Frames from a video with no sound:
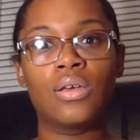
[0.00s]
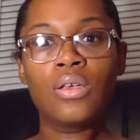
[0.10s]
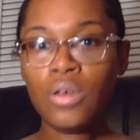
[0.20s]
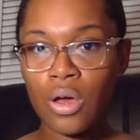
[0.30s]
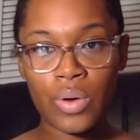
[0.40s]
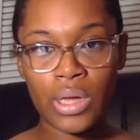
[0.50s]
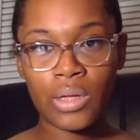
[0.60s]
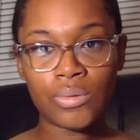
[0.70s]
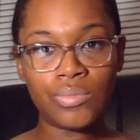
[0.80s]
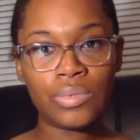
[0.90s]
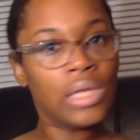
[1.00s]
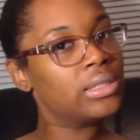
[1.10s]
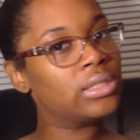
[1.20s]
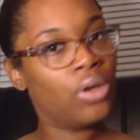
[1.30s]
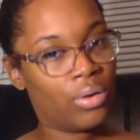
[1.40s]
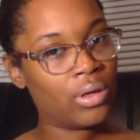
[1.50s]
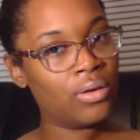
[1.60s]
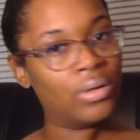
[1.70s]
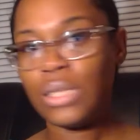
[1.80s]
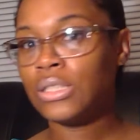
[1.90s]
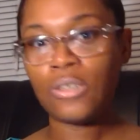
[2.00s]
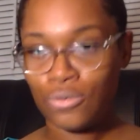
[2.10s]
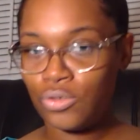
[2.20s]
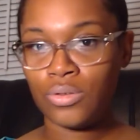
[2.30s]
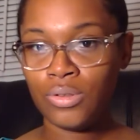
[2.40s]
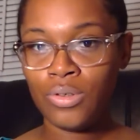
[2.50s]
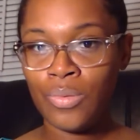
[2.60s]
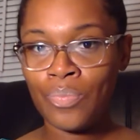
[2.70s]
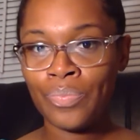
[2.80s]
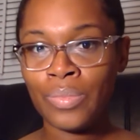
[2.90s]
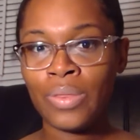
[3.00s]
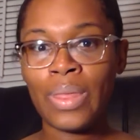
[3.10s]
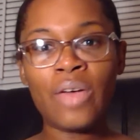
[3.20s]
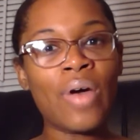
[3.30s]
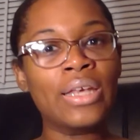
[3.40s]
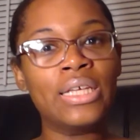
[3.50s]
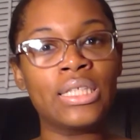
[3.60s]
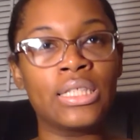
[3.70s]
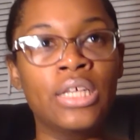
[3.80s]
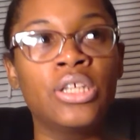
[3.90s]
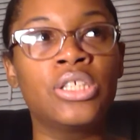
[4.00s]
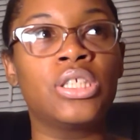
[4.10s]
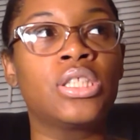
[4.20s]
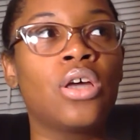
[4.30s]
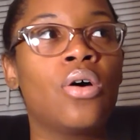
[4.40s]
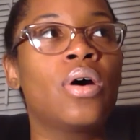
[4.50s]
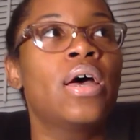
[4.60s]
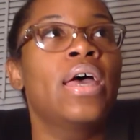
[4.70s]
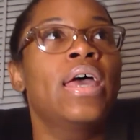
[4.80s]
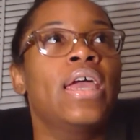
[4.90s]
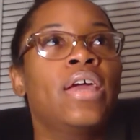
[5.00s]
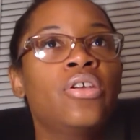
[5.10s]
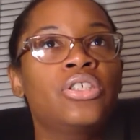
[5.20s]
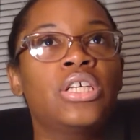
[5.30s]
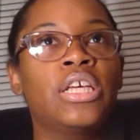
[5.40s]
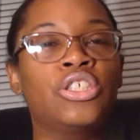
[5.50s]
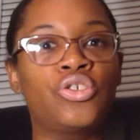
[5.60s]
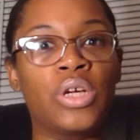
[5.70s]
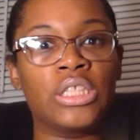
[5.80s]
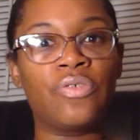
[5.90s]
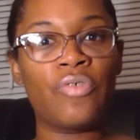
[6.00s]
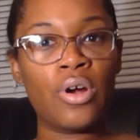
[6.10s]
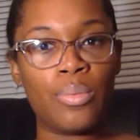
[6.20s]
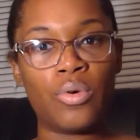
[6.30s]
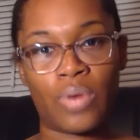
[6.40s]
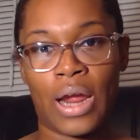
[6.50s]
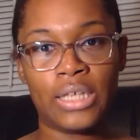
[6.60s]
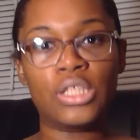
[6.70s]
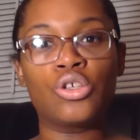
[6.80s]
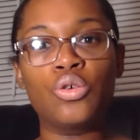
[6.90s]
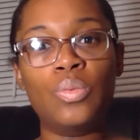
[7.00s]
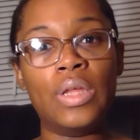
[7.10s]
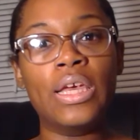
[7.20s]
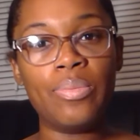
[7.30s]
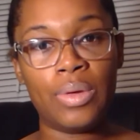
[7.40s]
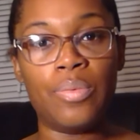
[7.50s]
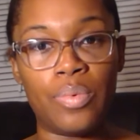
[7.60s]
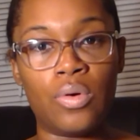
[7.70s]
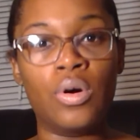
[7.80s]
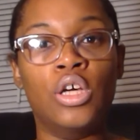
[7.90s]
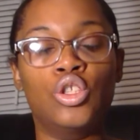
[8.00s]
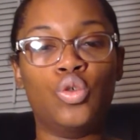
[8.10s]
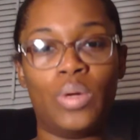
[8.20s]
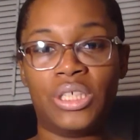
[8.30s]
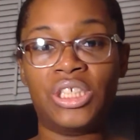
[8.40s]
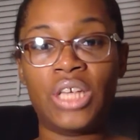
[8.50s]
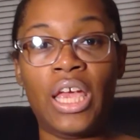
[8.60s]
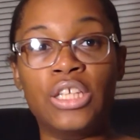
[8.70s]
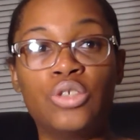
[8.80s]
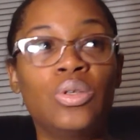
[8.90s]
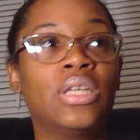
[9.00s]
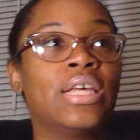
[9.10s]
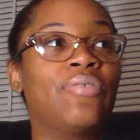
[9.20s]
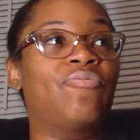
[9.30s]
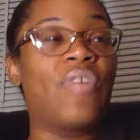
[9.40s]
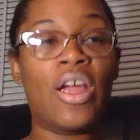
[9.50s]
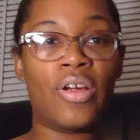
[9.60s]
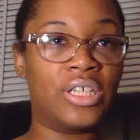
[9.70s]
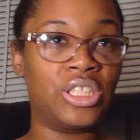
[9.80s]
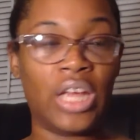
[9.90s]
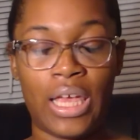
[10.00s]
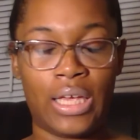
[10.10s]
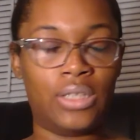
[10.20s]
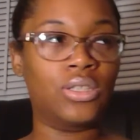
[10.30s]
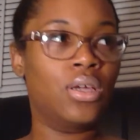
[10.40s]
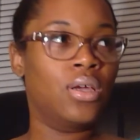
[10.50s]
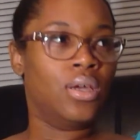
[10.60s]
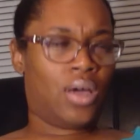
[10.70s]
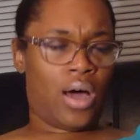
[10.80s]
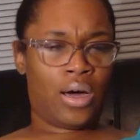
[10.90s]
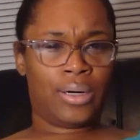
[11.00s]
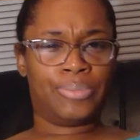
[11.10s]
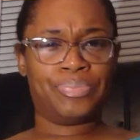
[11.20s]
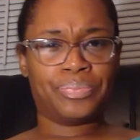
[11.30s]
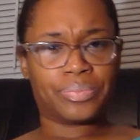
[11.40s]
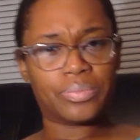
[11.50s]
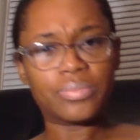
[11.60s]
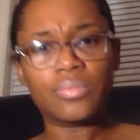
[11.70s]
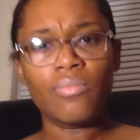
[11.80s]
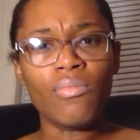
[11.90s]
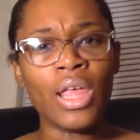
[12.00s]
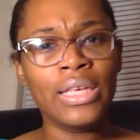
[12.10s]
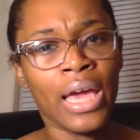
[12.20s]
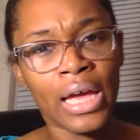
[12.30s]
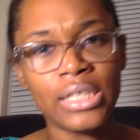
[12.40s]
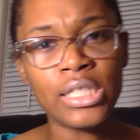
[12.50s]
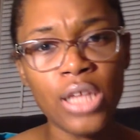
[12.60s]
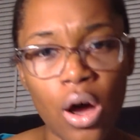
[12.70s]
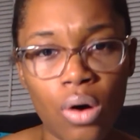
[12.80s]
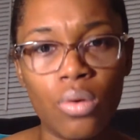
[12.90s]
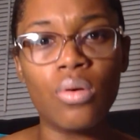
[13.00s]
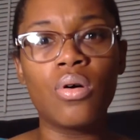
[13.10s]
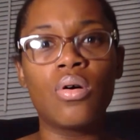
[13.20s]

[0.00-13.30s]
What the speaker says: you know what? That's so cute and so true. Think of ideas as energy. So energy is transferable, right? So you need people to exchange. You need a fair exchange. So